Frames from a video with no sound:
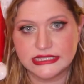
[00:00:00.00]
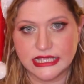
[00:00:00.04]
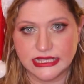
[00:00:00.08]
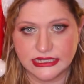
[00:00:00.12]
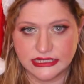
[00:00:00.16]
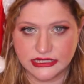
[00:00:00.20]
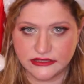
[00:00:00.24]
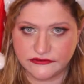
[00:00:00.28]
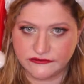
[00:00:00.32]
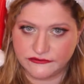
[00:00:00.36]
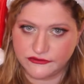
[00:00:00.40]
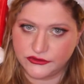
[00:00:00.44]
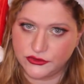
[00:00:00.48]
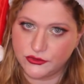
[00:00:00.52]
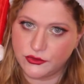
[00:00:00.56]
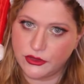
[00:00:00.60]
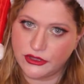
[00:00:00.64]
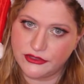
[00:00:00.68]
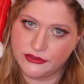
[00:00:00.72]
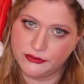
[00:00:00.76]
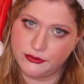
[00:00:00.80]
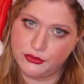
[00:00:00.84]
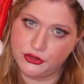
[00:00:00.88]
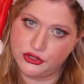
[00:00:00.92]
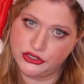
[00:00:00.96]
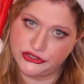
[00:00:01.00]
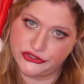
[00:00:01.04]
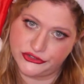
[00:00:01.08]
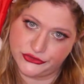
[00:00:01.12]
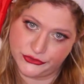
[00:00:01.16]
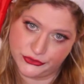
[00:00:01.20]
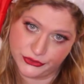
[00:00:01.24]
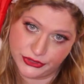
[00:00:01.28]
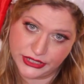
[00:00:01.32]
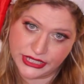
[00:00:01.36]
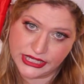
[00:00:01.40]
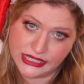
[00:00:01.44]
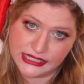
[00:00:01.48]
and if you are the person
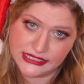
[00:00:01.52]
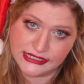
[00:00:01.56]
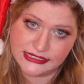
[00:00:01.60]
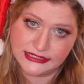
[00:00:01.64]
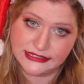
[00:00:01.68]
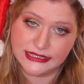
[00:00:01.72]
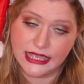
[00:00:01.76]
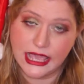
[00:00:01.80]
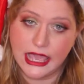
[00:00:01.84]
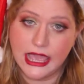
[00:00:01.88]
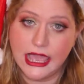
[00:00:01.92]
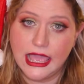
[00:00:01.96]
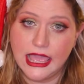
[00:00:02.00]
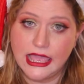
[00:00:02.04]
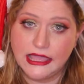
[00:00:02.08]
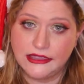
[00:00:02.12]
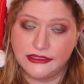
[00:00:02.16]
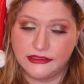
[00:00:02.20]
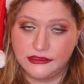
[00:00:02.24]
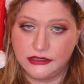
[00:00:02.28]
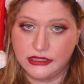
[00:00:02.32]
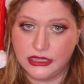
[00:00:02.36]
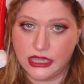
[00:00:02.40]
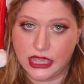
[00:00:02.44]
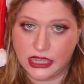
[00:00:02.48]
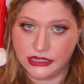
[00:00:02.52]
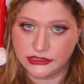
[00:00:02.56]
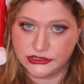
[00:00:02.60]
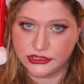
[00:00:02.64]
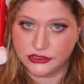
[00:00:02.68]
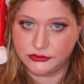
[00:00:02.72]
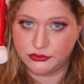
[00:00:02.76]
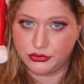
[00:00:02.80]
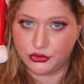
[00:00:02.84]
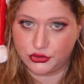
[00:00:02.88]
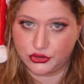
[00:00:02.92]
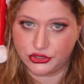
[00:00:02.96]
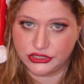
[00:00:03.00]
who kills the
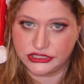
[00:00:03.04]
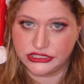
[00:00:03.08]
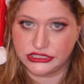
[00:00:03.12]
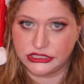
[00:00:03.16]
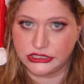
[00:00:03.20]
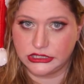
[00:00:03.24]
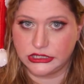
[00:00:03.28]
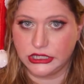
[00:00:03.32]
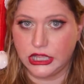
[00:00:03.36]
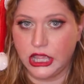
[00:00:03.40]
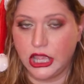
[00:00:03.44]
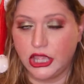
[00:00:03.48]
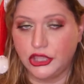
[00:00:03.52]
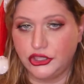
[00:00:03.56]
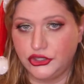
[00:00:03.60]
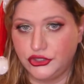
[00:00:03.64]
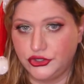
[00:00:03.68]
hunted person,